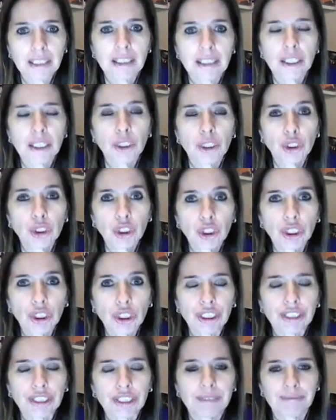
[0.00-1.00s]

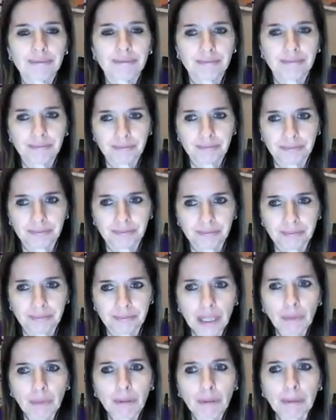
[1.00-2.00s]
Stood.
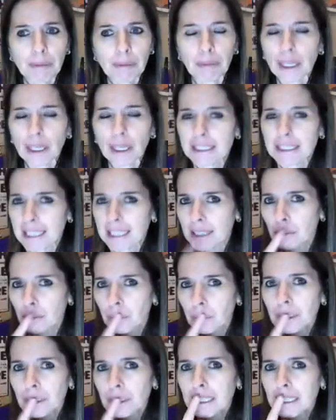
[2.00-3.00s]
Remember, I say the
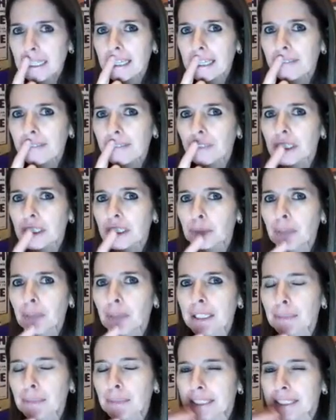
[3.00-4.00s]
word again after I spell
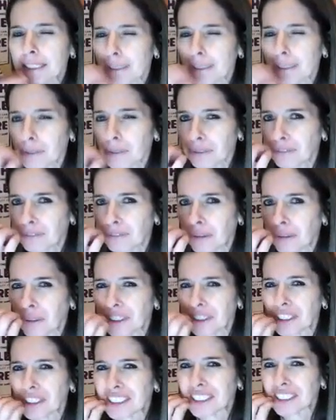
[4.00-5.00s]
it because I want to focus
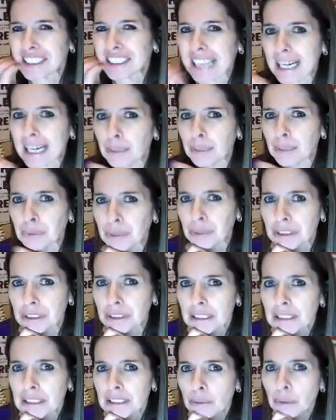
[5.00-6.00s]
on sounds
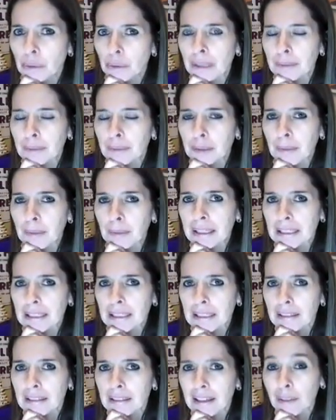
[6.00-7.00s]
when I'm
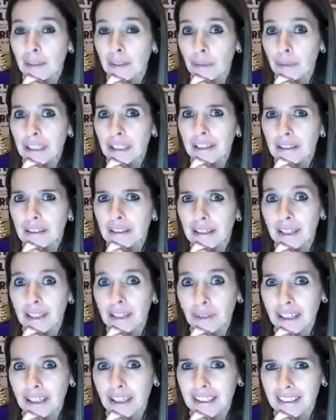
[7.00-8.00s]
spelling and reading and
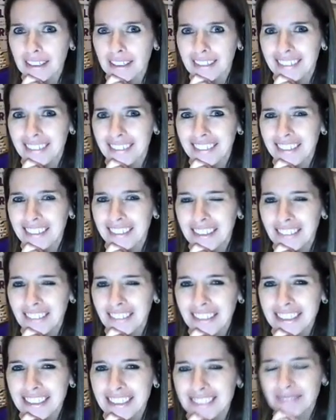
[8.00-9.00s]
writing,
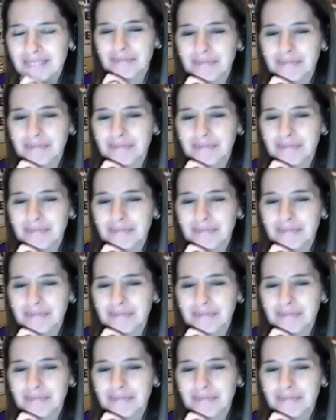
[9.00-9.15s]
right?